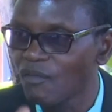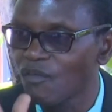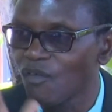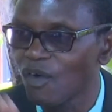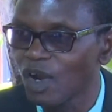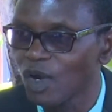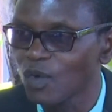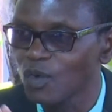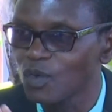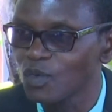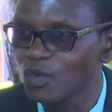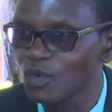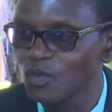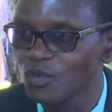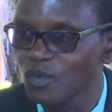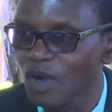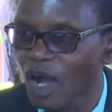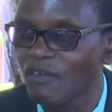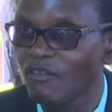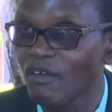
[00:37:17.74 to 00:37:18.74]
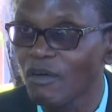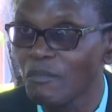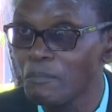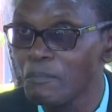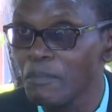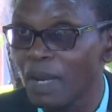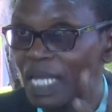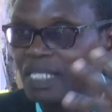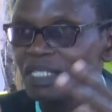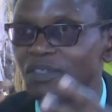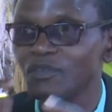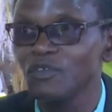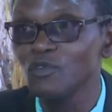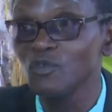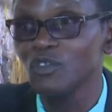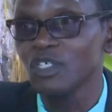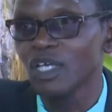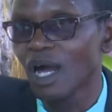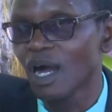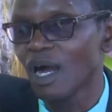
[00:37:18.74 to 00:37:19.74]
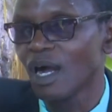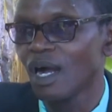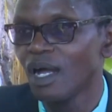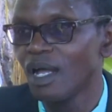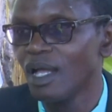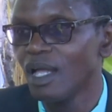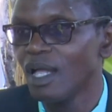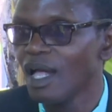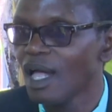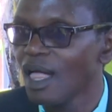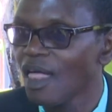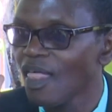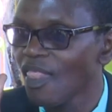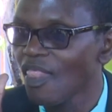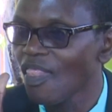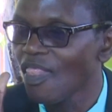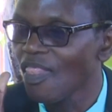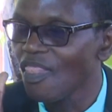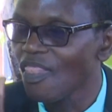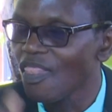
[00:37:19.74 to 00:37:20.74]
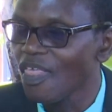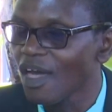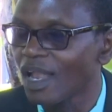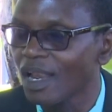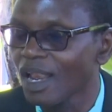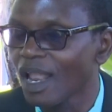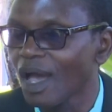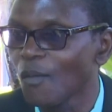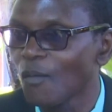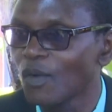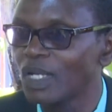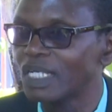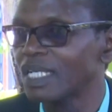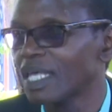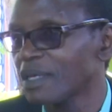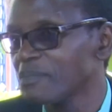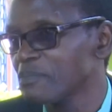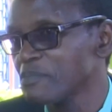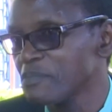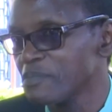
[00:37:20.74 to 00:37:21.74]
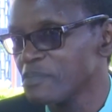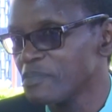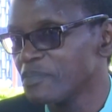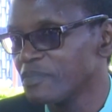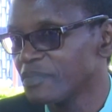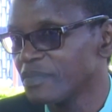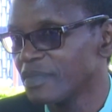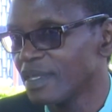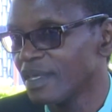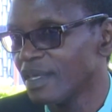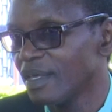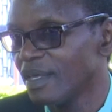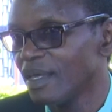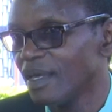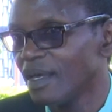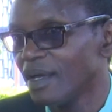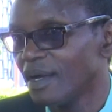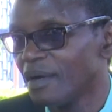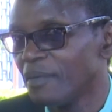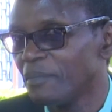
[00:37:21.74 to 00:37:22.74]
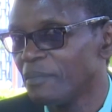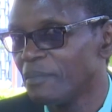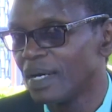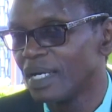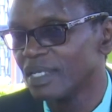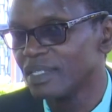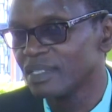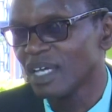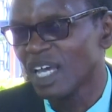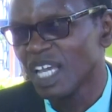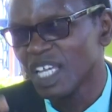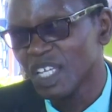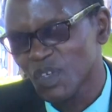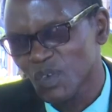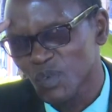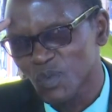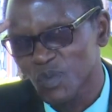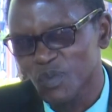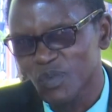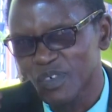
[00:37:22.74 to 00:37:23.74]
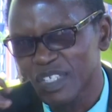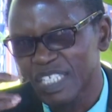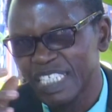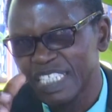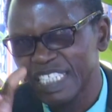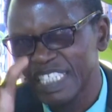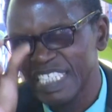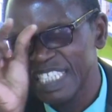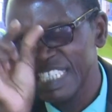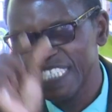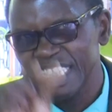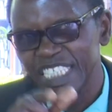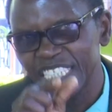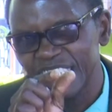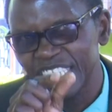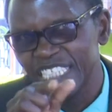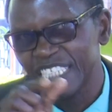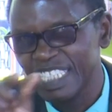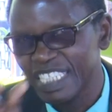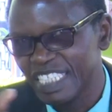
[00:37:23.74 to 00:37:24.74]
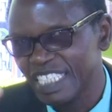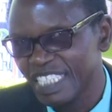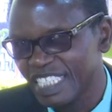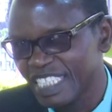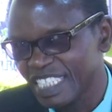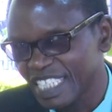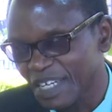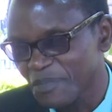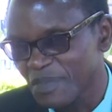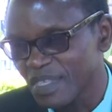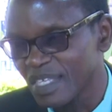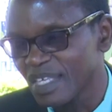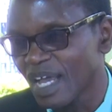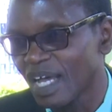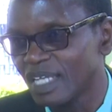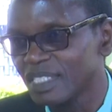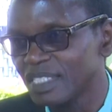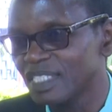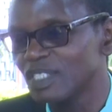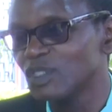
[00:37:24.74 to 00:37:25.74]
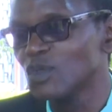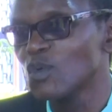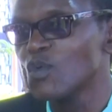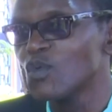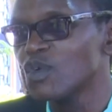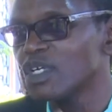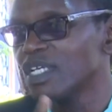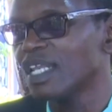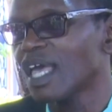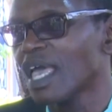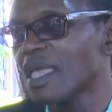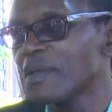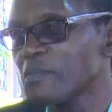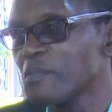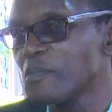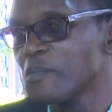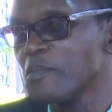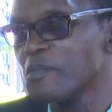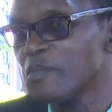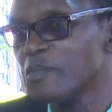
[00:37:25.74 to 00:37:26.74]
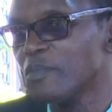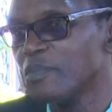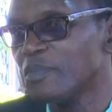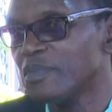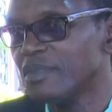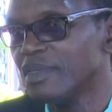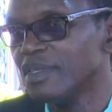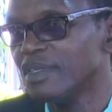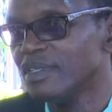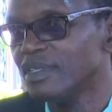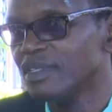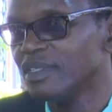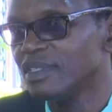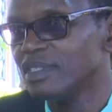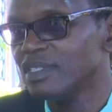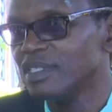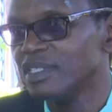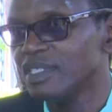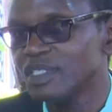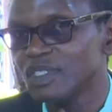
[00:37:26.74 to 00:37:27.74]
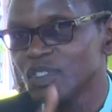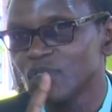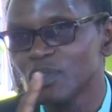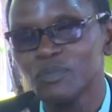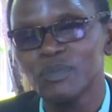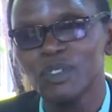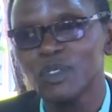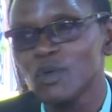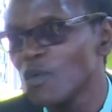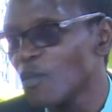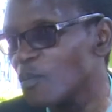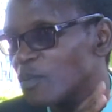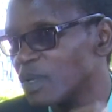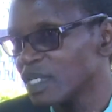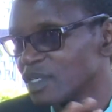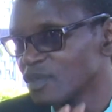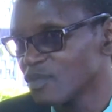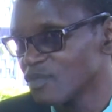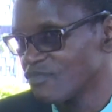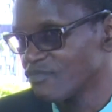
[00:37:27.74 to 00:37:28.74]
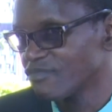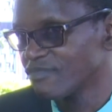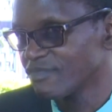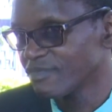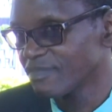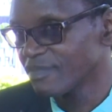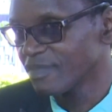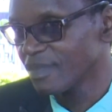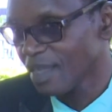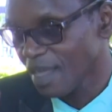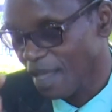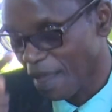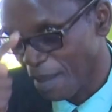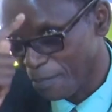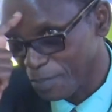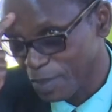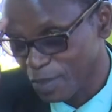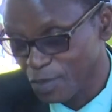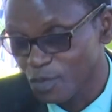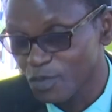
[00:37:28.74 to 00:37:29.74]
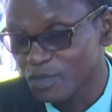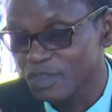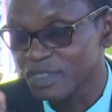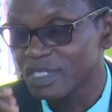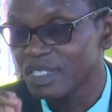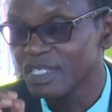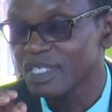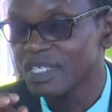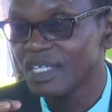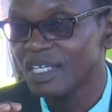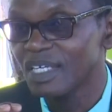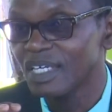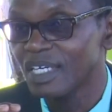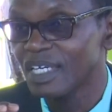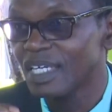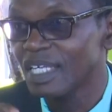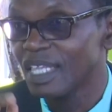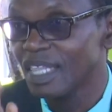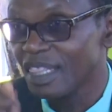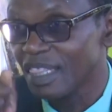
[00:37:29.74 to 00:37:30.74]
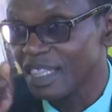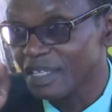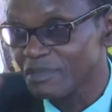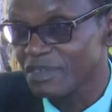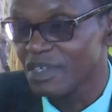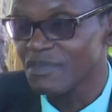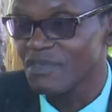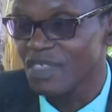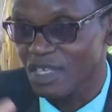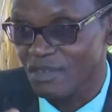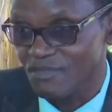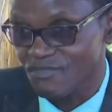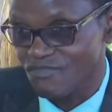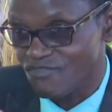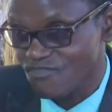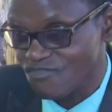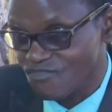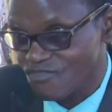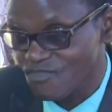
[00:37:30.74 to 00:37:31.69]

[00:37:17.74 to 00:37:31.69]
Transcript: People who are deaf now, many of them, they have a bright future than my time. So each thing has its own time. So we cannot complain, because